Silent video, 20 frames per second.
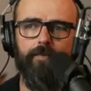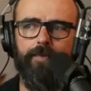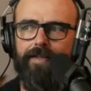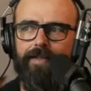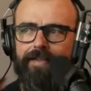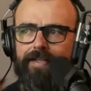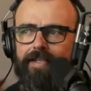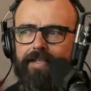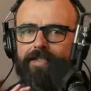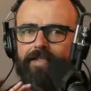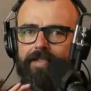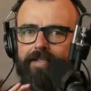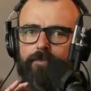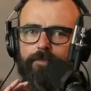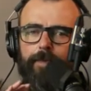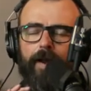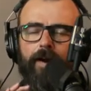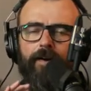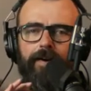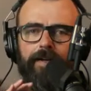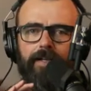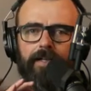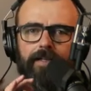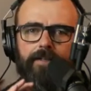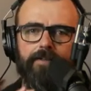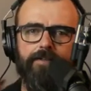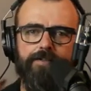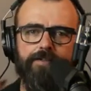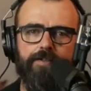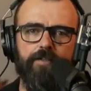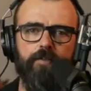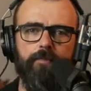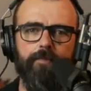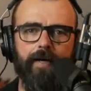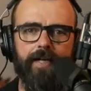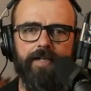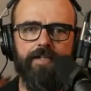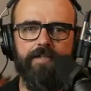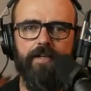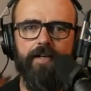but this is buried a little too
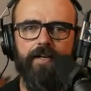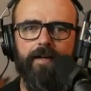much.